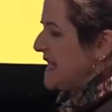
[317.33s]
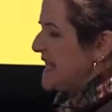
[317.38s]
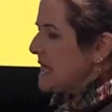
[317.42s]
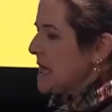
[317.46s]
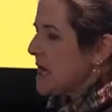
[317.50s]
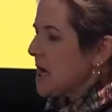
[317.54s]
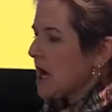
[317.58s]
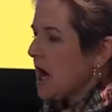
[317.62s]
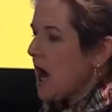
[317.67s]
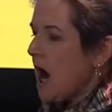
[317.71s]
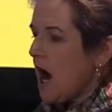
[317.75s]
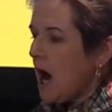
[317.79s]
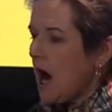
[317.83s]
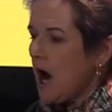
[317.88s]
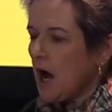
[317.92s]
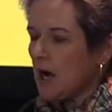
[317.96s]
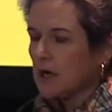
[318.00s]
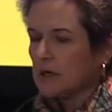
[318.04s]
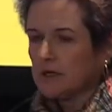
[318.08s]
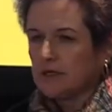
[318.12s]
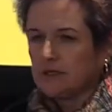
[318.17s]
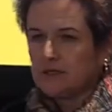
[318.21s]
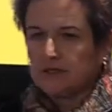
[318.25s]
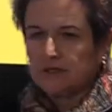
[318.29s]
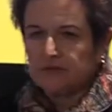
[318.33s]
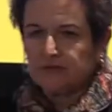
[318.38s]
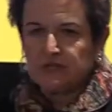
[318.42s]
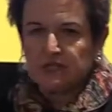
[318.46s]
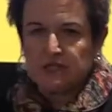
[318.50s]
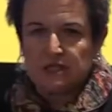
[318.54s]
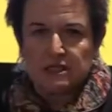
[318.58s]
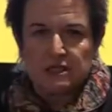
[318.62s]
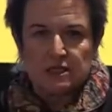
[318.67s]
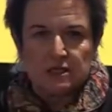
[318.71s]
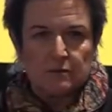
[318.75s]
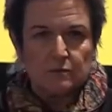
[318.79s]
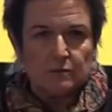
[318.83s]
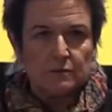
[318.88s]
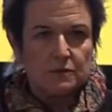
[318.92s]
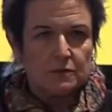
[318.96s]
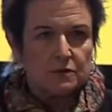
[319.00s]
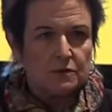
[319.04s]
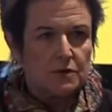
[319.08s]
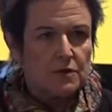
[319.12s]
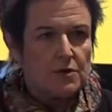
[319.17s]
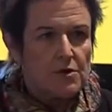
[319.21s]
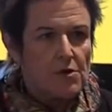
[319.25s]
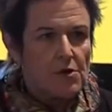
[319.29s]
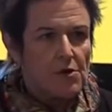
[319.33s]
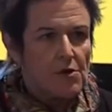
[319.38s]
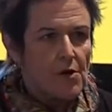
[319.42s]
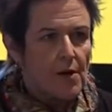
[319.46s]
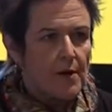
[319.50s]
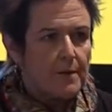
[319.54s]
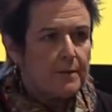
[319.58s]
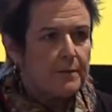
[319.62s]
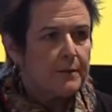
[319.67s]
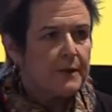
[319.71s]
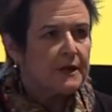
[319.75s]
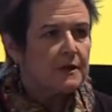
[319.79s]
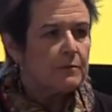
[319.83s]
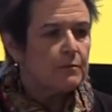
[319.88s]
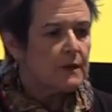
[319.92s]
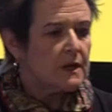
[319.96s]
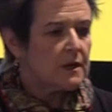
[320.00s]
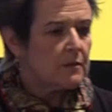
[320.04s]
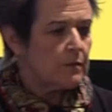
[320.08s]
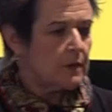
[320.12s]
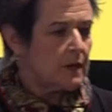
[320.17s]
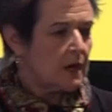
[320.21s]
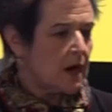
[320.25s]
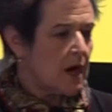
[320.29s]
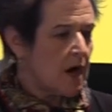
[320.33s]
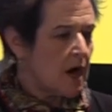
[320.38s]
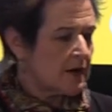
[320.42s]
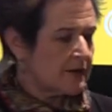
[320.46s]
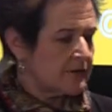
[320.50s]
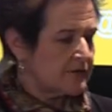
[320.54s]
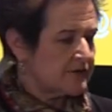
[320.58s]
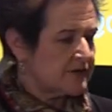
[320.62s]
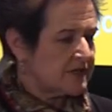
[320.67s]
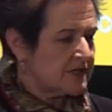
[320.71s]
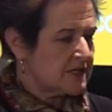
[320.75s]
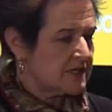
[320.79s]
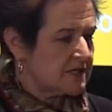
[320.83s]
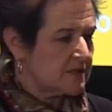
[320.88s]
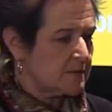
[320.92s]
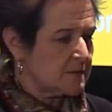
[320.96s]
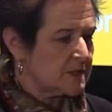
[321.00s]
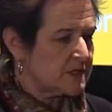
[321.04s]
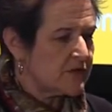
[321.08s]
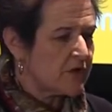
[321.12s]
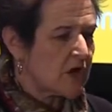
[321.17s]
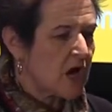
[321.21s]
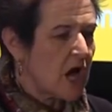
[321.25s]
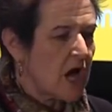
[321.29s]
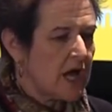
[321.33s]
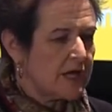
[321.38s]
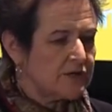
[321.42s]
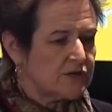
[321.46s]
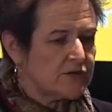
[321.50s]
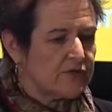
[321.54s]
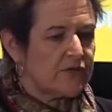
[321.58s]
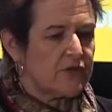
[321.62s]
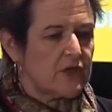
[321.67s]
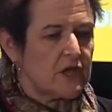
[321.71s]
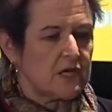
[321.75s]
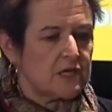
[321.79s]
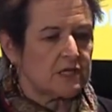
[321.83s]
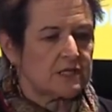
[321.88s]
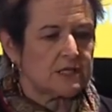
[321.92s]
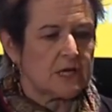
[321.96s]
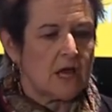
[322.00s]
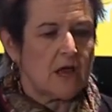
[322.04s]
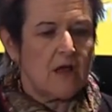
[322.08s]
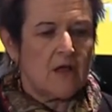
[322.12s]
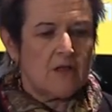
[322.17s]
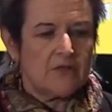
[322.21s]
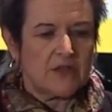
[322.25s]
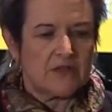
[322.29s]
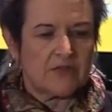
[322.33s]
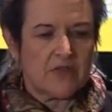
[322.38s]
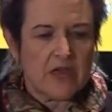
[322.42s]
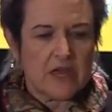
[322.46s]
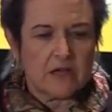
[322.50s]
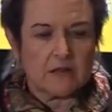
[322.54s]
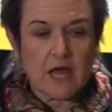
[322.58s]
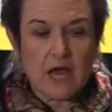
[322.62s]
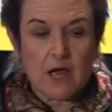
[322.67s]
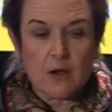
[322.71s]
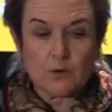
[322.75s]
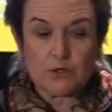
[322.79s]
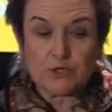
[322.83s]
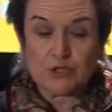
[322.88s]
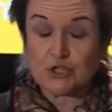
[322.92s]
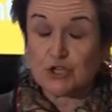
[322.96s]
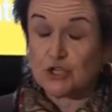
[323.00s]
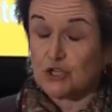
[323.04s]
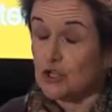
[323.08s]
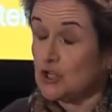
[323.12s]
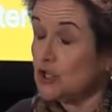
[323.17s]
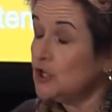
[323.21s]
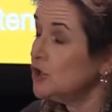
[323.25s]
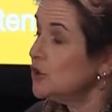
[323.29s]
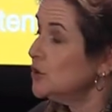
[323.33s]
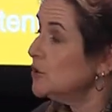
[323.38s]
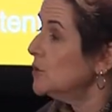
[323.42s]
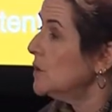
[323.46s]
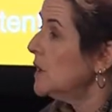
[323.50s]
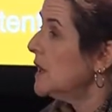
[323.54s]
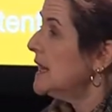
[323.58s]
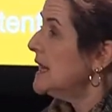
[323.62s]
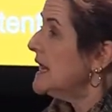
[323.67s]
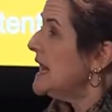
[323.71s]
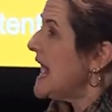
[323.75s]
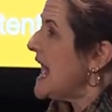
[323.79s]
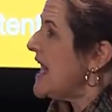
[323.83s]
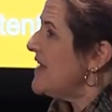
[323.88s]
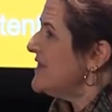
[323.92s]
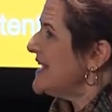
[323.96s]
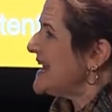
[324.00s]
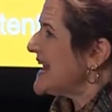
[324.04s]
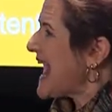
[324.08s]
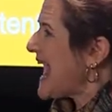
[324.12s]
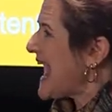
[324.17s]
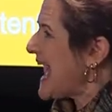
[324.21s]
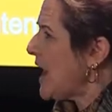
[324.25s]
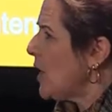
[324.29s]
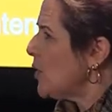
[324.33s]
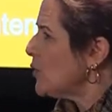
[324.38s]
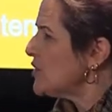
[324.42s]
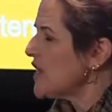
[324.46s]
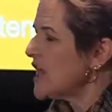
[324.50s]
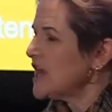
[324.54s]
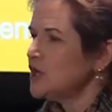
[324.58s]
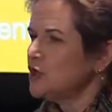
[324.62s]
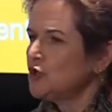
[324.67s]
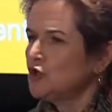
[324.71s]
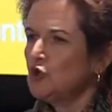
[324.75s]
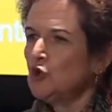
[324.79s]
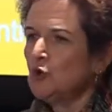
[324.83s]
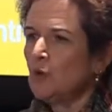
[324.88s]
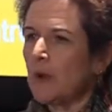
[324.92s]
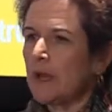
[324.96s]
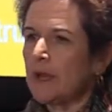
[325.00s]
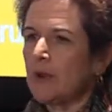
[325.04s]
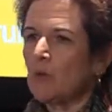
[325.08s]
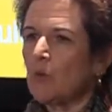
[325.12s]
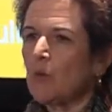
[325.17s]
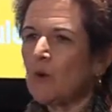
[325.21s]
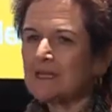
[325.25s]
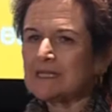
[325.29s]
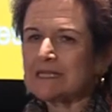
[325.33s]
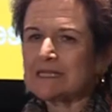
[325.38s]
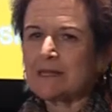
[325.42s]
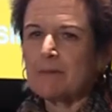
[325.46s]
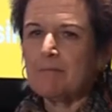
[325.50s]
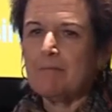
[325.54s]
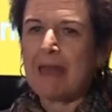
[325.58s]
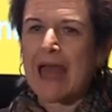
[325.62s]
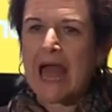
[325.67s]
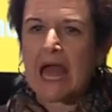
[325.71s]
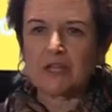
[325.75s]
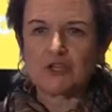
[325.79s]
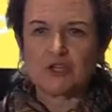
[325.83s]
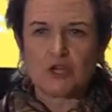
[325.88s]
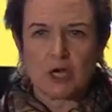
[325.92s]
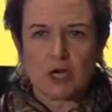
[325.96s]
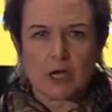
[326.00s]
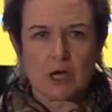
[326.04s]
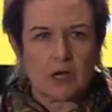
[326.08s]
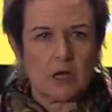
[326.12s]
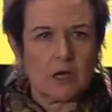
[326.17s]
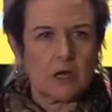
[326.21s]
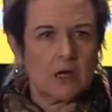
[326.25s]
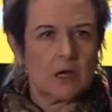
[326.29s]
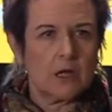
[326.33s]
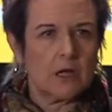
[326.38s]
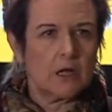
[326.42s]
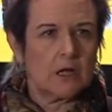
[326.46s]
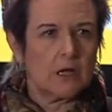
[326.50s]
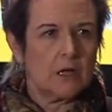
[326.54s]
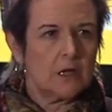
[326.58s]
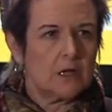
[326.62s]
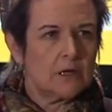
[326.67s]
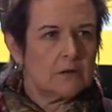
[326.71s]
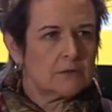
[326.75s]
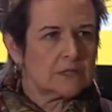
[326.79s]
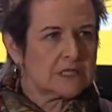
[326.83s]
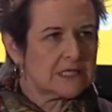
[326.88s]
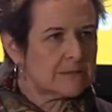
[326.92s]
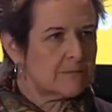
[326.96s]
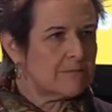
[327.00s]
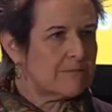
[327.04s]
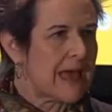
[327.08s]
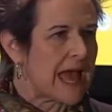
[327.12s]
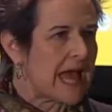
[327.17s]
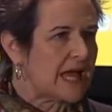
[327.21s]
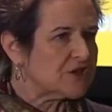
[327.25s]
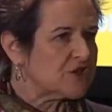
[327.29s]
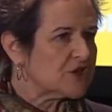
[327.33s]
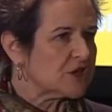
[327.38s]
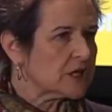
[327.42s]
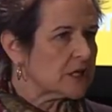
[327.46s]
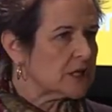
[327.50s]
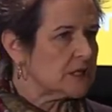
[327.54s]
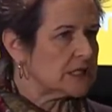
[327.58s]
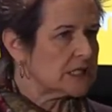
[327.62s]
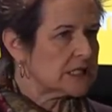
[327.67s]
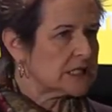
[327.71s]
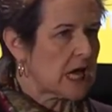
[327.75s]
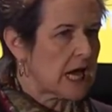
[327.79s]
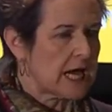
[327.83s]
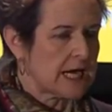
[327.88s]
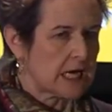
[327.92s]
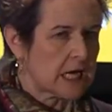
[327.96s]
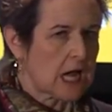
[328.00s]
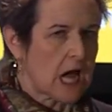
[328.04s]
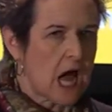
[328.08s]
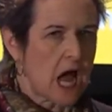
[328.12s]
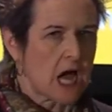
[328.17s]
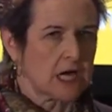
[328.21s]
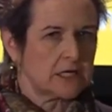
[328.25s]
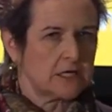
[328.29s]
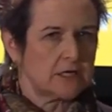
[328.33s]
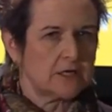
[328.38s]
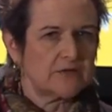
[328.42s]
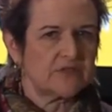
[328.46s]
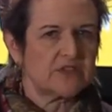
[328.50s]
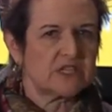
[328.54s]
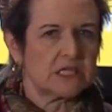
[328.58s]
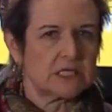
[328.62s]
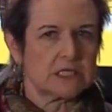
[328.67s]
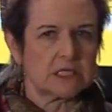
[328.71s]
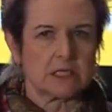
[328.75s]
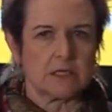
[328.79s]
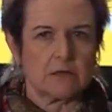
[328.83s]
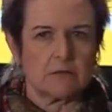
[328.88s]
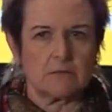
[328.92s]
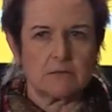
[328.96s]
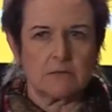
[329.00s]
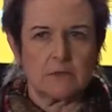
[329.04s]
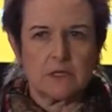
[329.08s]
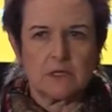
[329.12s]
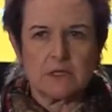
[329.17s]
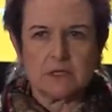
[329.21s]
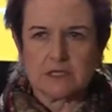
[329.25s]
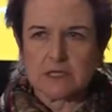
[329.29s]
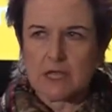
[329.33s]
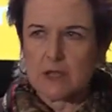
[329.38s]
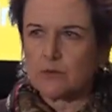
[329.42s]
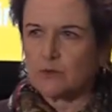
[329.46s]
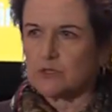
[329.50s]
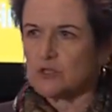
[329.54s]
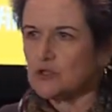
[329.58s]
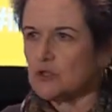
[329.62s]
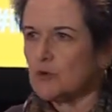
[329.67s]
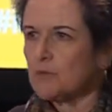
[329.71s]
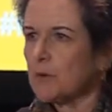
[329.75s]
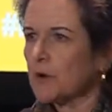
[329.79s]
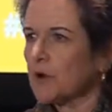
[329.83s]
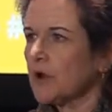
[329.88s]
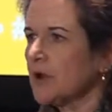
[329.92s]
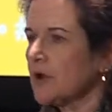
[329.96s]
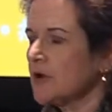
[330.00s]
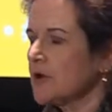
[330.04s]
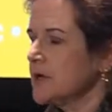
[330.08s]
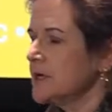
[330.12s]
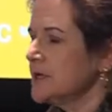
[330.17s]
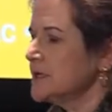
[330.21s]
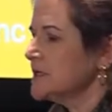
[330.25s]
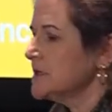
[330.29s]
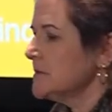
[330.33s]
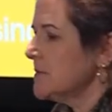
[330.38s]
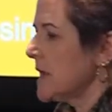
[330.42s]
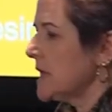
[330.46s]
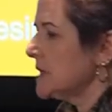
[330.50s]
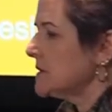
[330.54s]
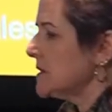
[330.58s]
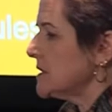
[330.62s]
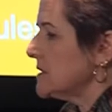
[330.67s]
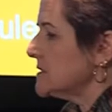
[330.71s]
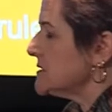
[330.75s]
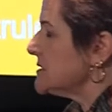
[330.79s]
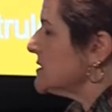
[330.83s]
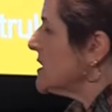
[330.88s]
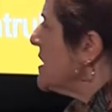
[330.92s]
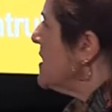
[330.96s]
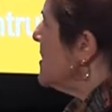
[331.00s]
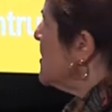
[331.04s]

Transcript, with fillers: big cognitive systems, big cognitive systems, and the kinds of things that they allow us to do, and then how they do it. What's the magic? What's the magic inside a cognitive system? Because I was super curious about this.